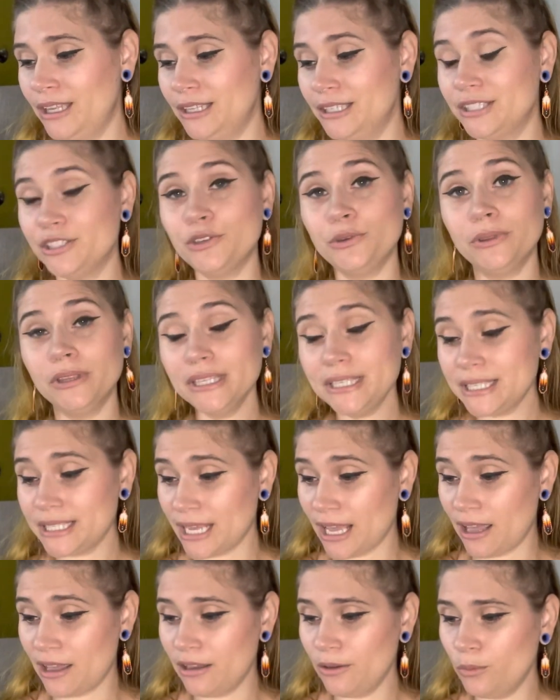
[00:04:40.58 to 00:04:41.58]
To this
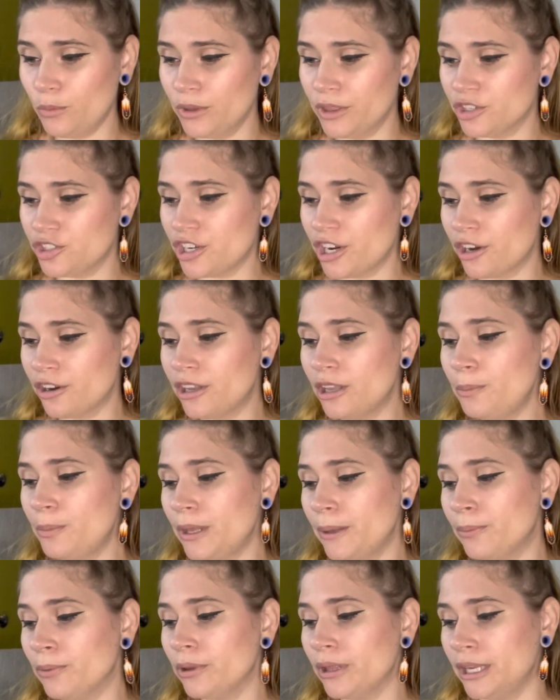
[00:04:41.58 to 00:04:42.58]
day, when the Cherokee
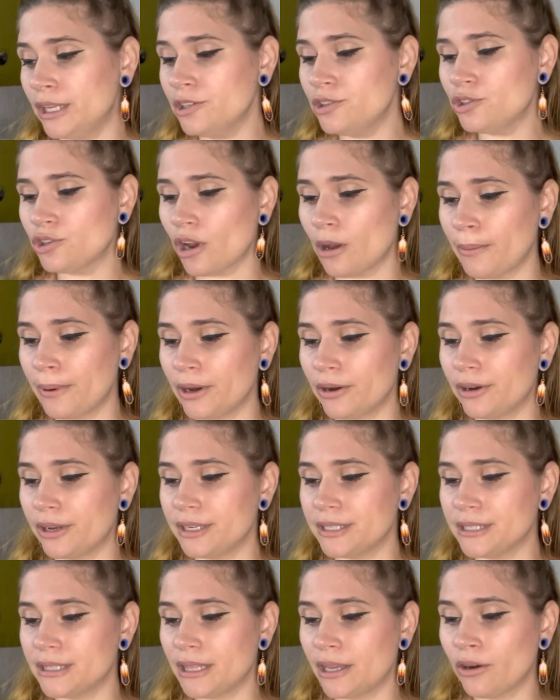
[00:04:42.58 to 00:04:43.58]
people eat
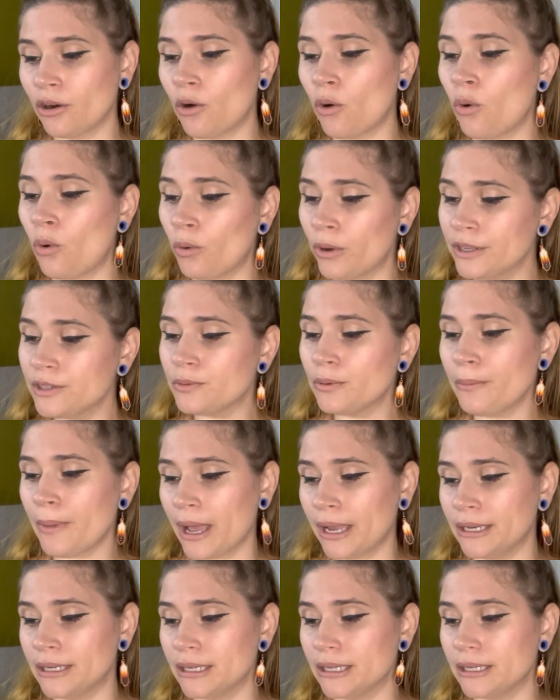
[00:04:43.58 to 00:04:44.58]
strawberries, they are always
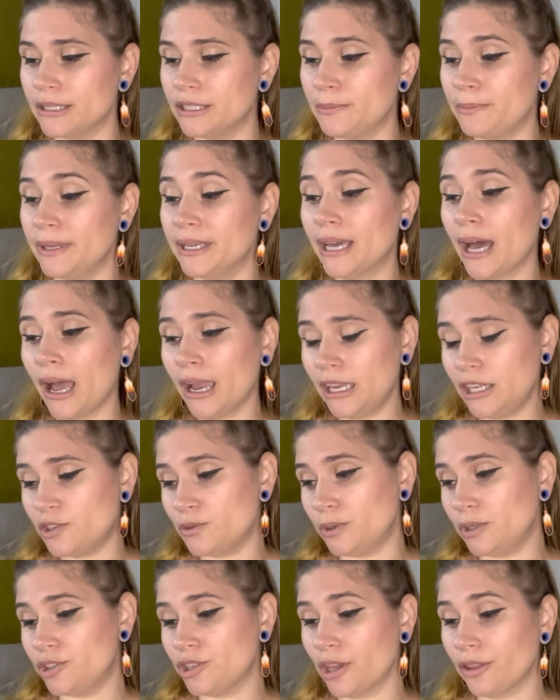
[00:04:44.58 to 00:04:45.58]
reminded to be kind to
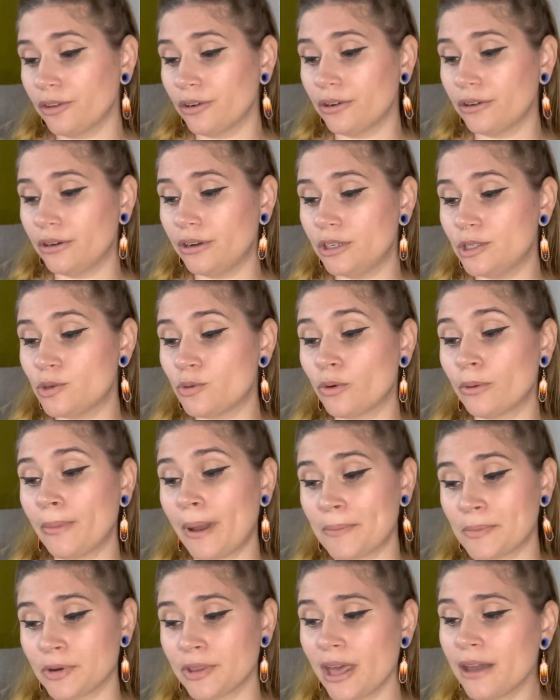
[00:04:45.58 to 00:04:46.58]
each other, to
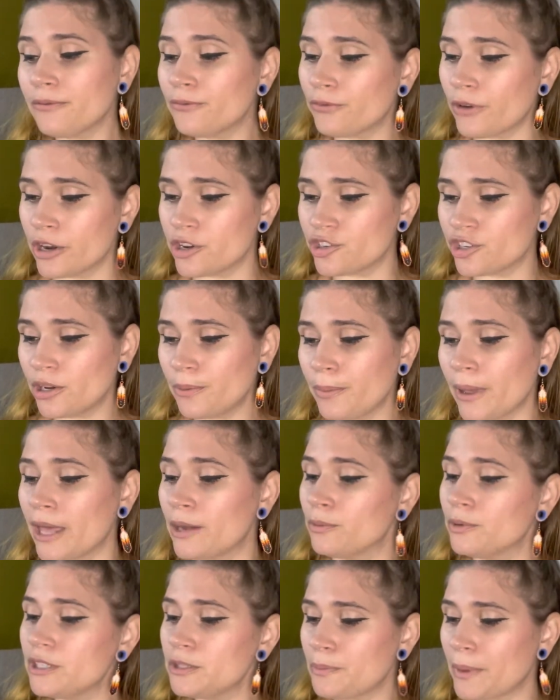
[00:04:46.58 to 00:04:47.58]
remember that friendship and
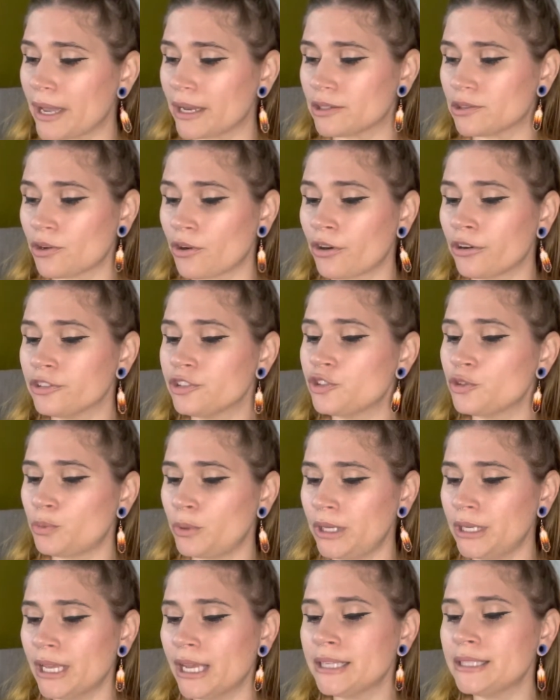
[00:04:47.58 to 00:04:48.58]
respect are as
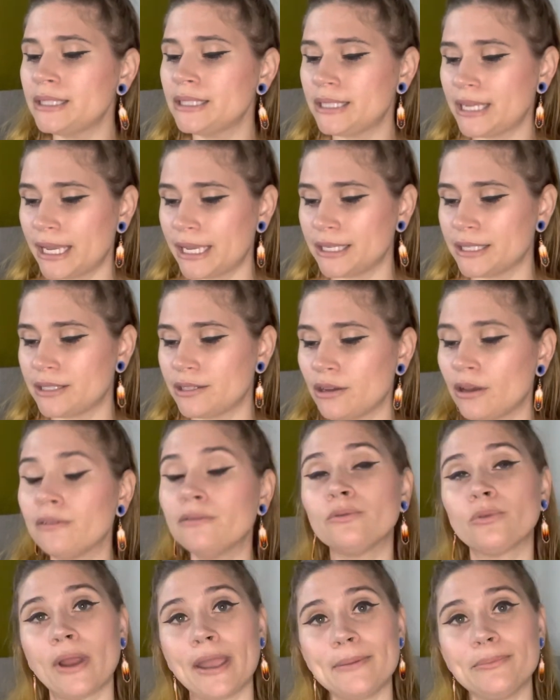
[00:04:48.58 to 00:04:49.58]
sweet as the taste of
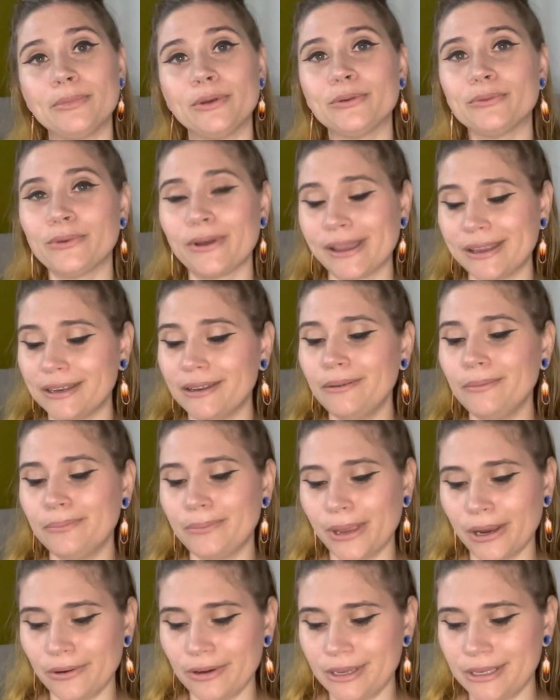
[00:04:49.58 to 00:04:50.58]
ripe red
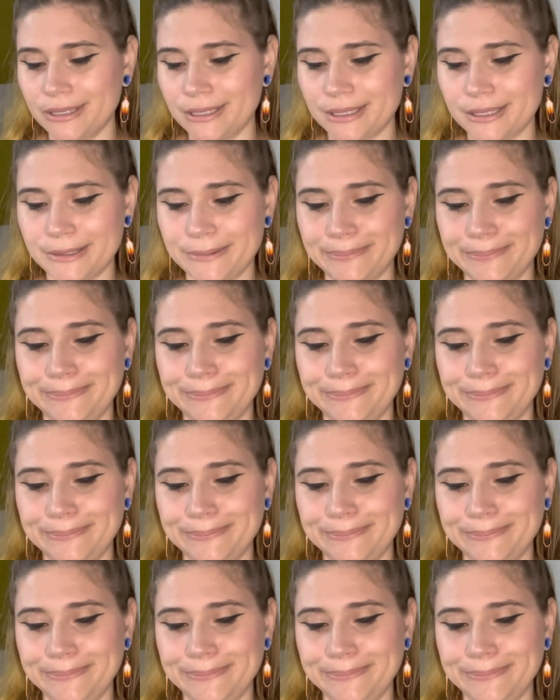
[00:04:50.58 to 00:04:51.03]
berries.